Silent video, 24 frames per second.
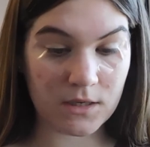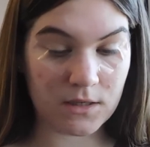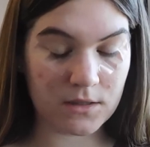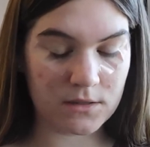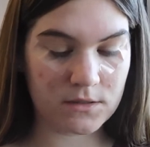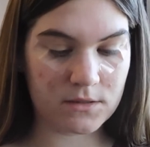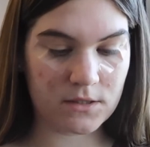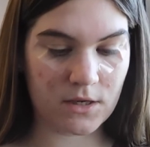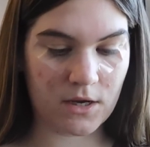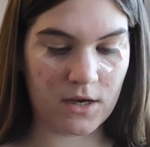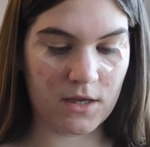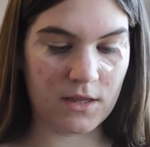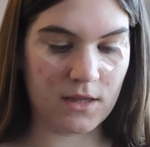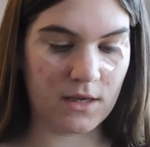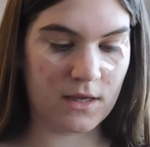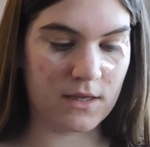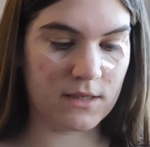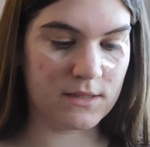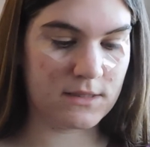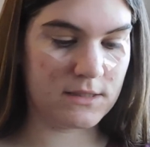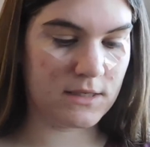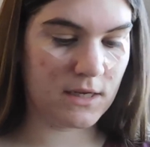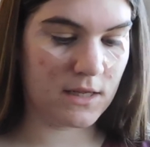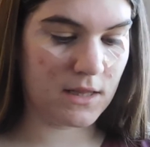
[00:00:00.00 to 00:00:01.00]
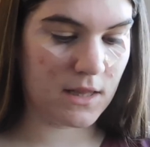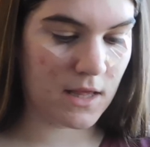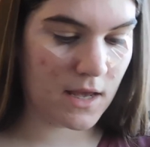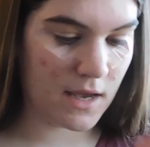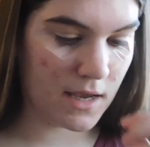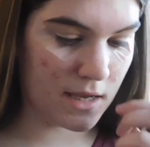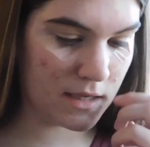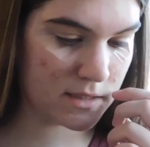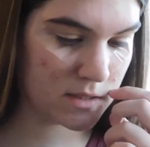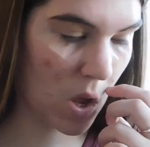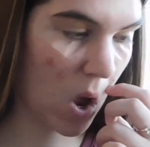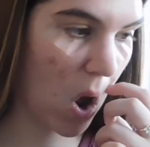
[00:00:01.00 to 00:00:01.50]
so the concealer
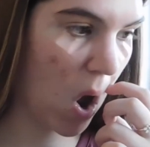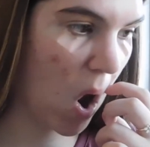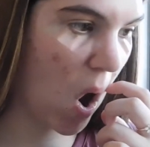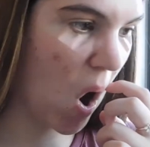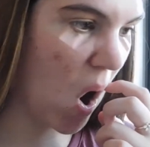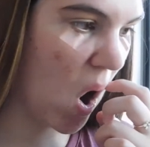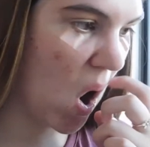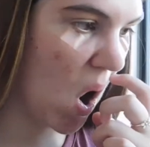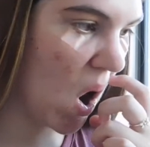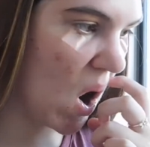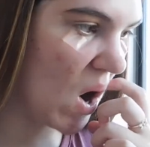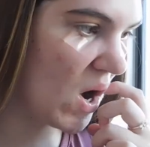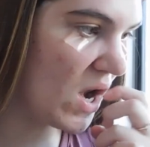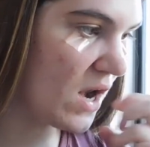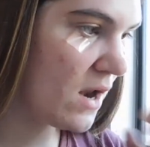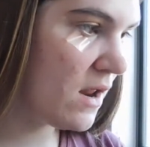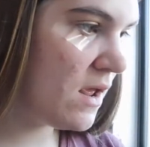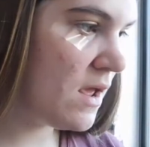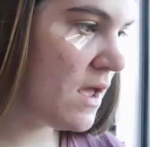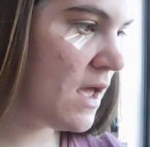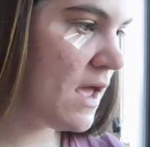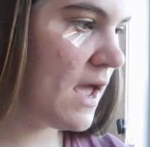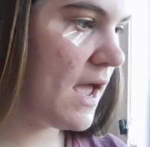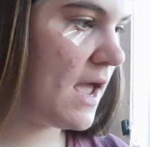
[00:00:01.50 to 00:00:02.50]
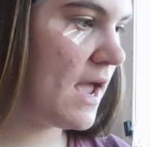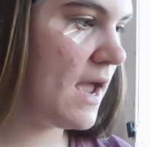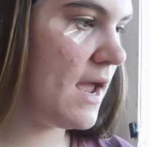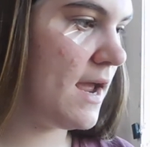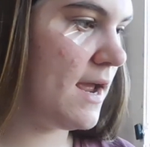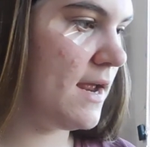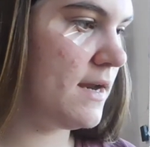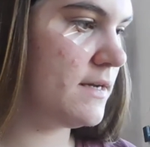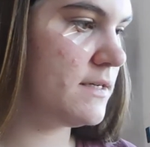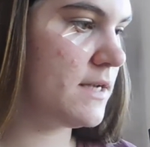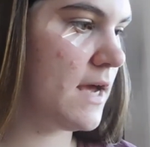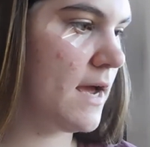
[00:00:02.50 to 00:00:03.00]
is on
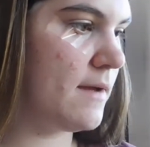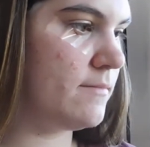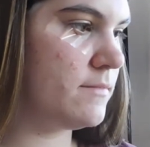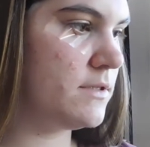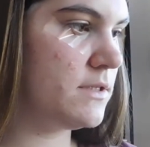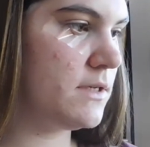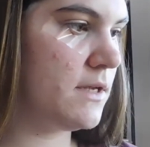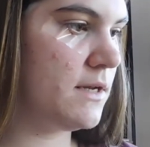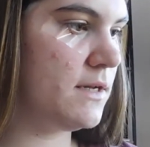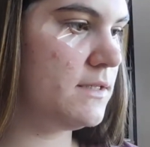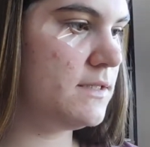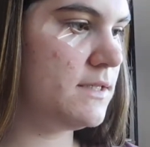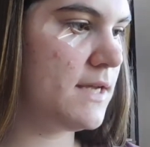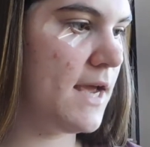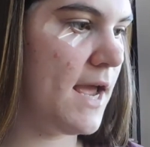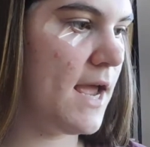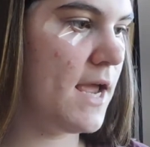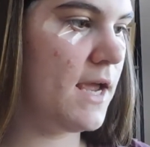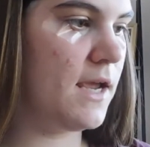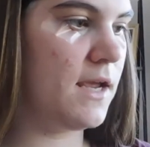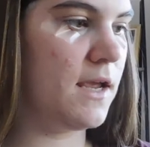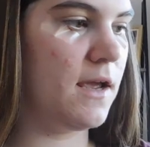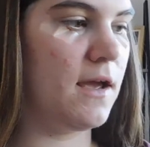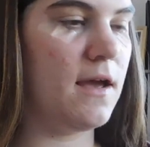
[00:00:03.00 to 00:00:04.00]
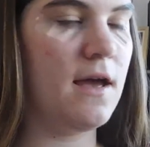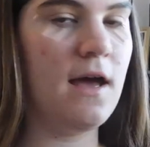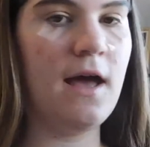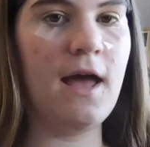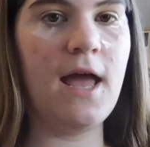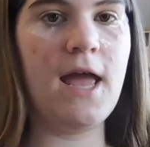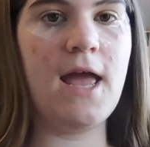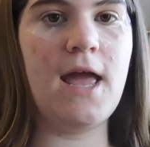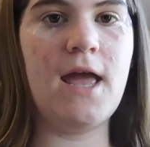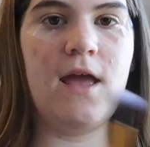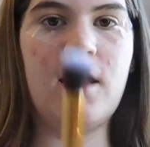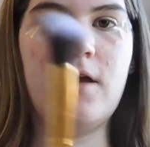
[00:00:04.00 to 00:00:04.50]
and I'm just gonna take
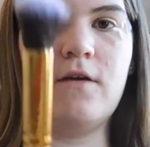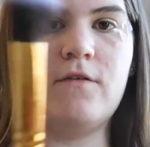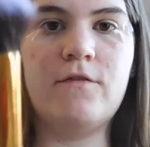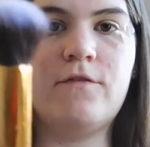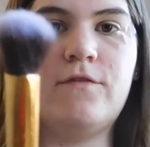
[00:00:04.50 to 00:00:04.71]
a